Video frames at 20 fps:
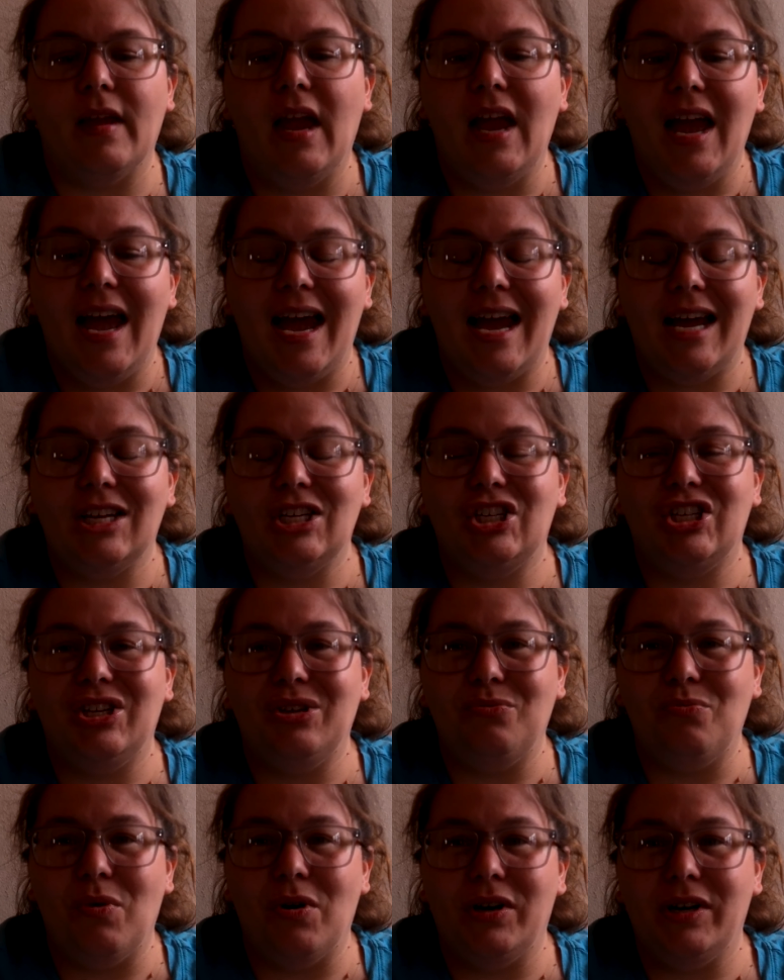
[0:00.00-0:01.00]
and she
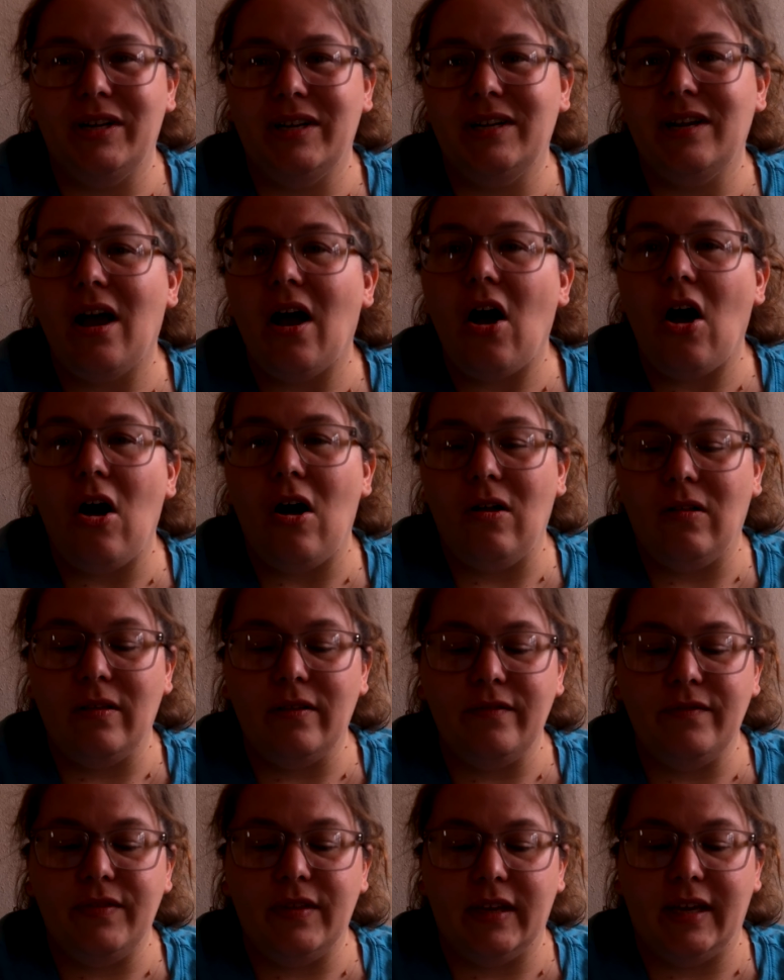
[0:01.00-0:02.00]
wanted all
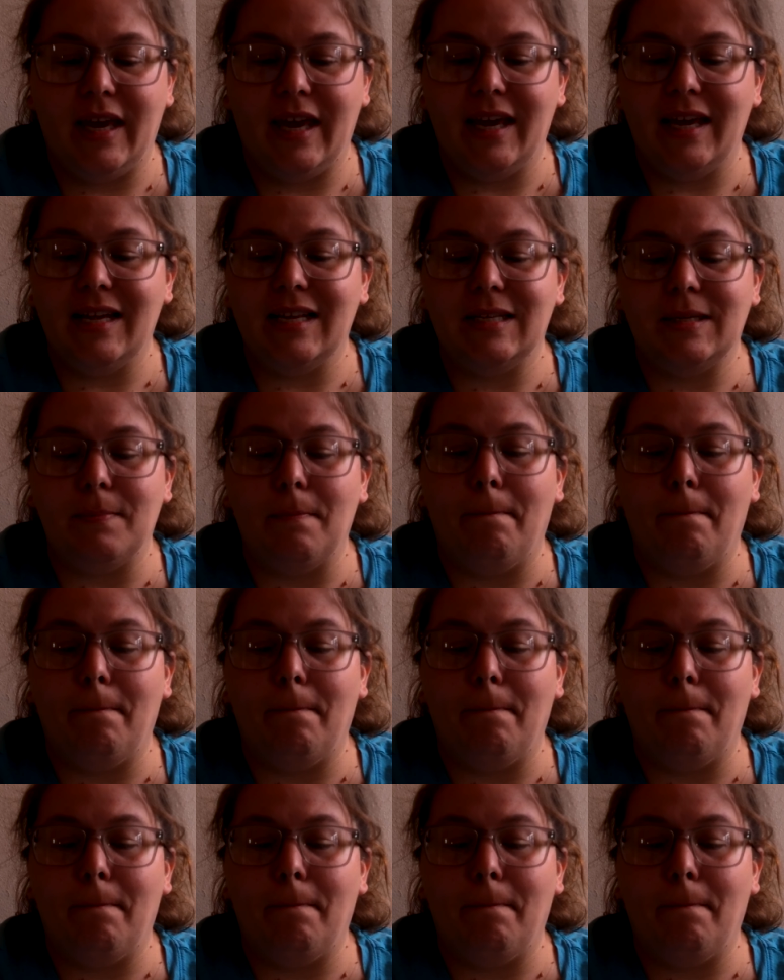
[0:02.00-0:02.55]
of the kids